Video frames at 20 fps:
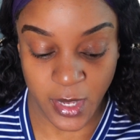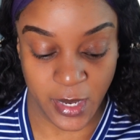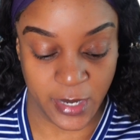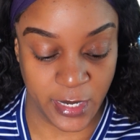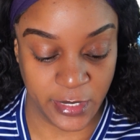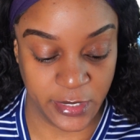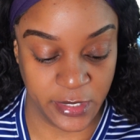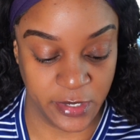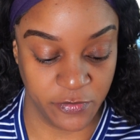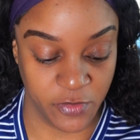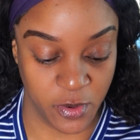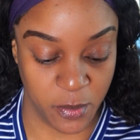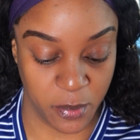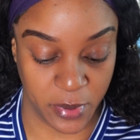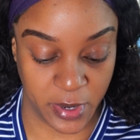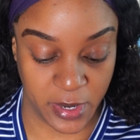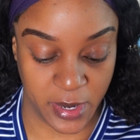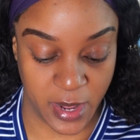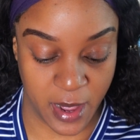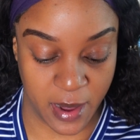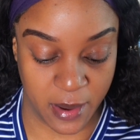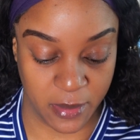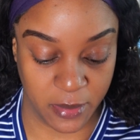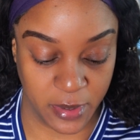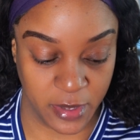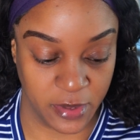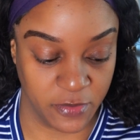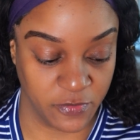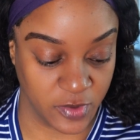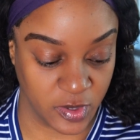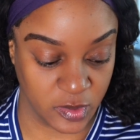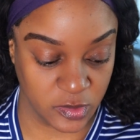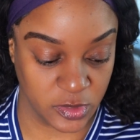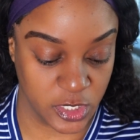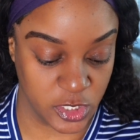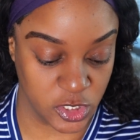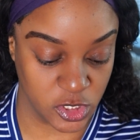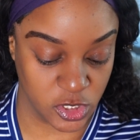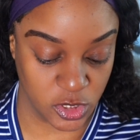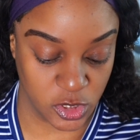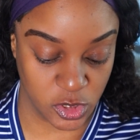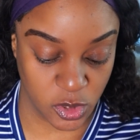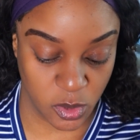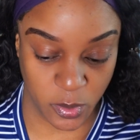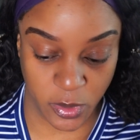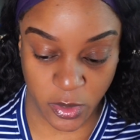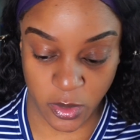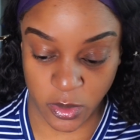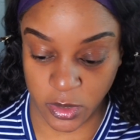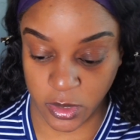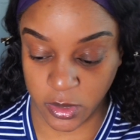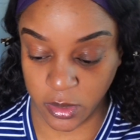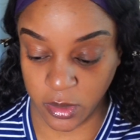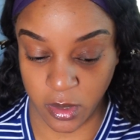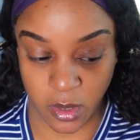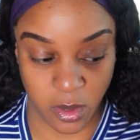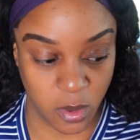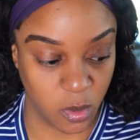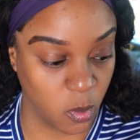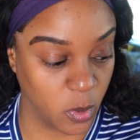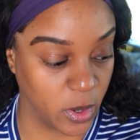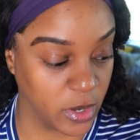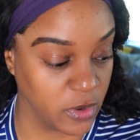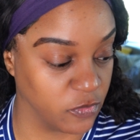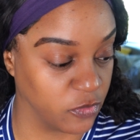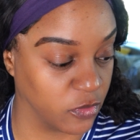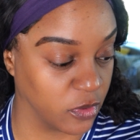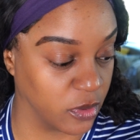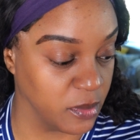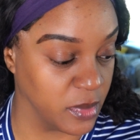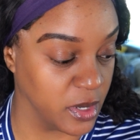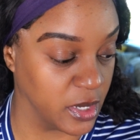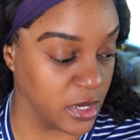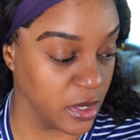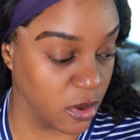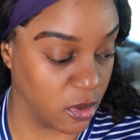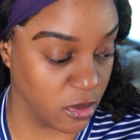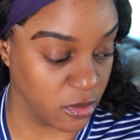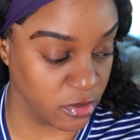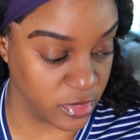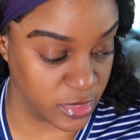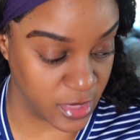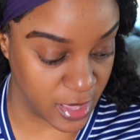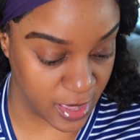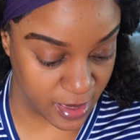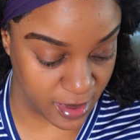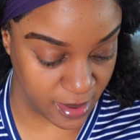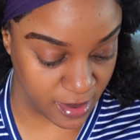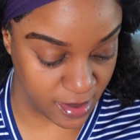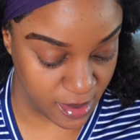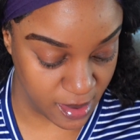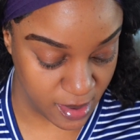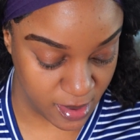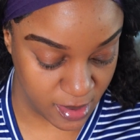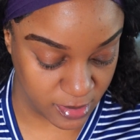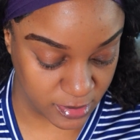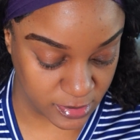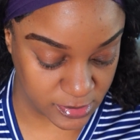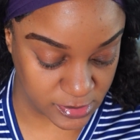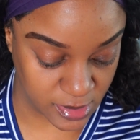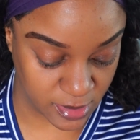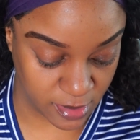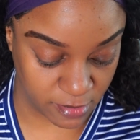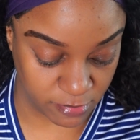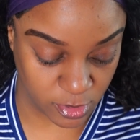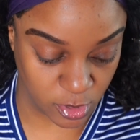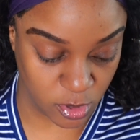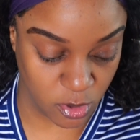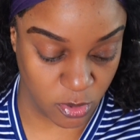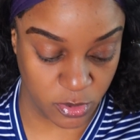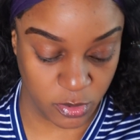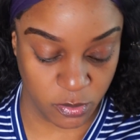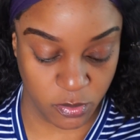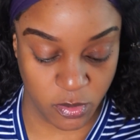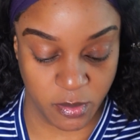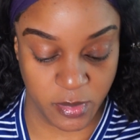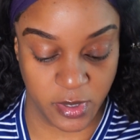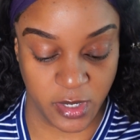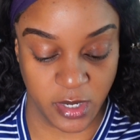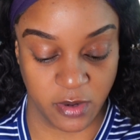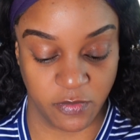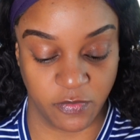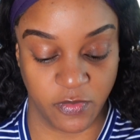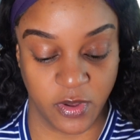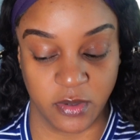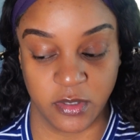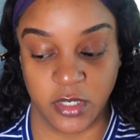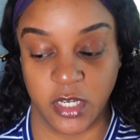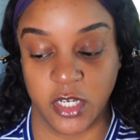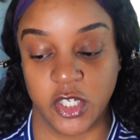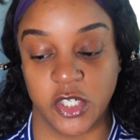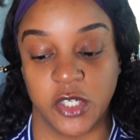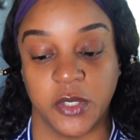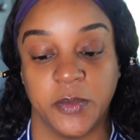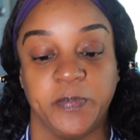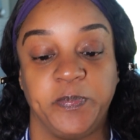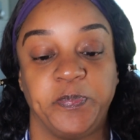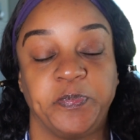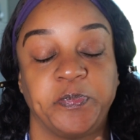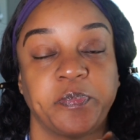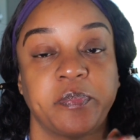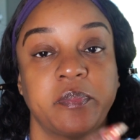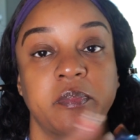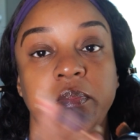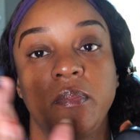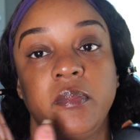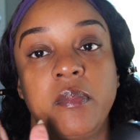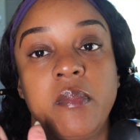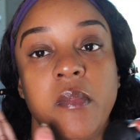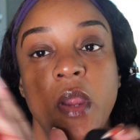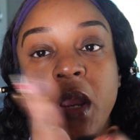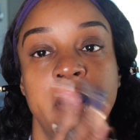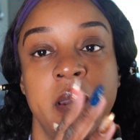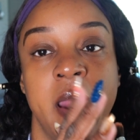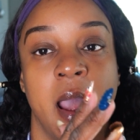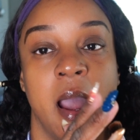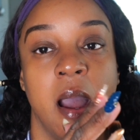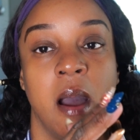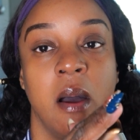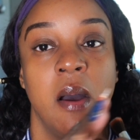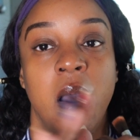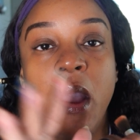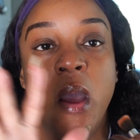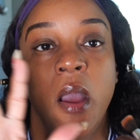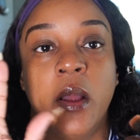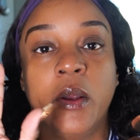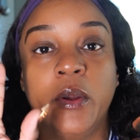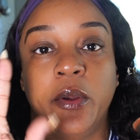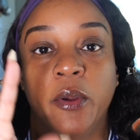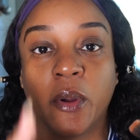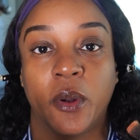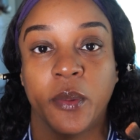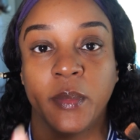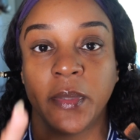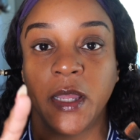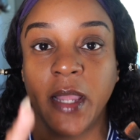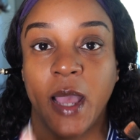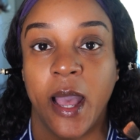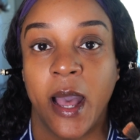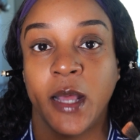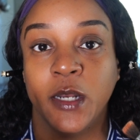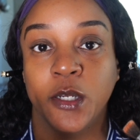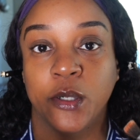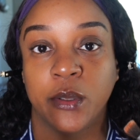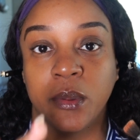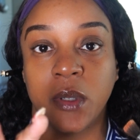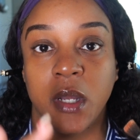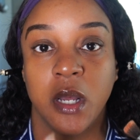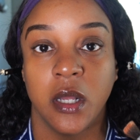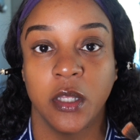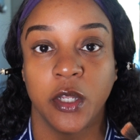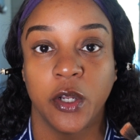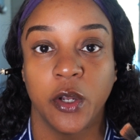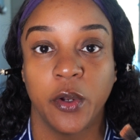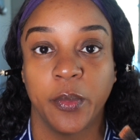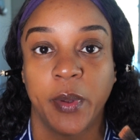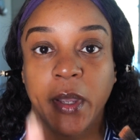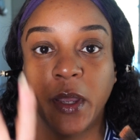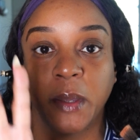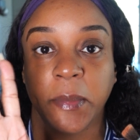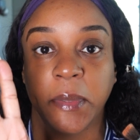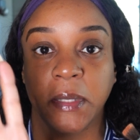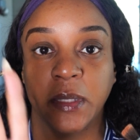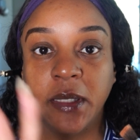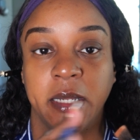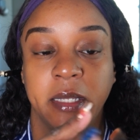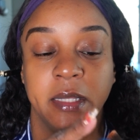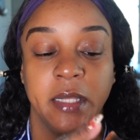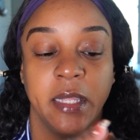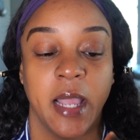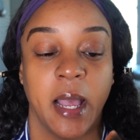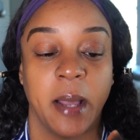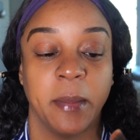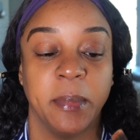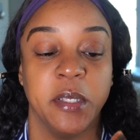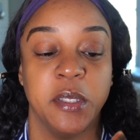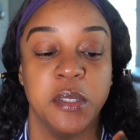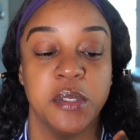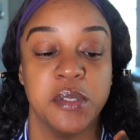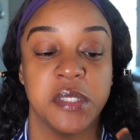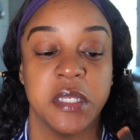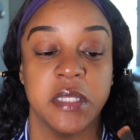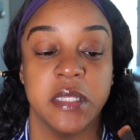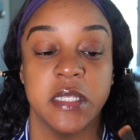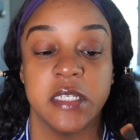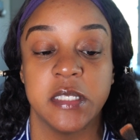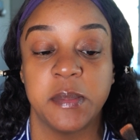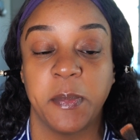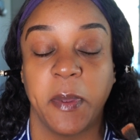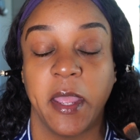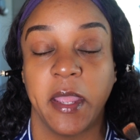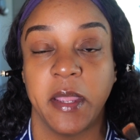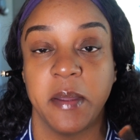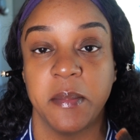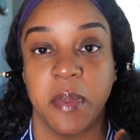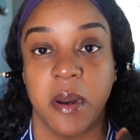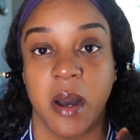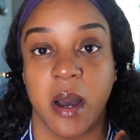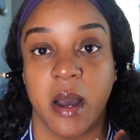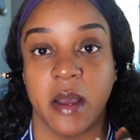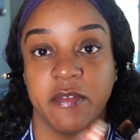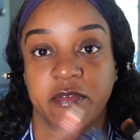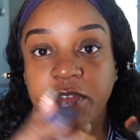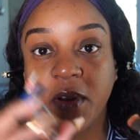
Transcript: And I didn't even bring out a foundation, so we're gonna wait for a minute on that, because I have to go in the room and get a foundation. Now, normally I don't color correct, but lately I've been using this paint pot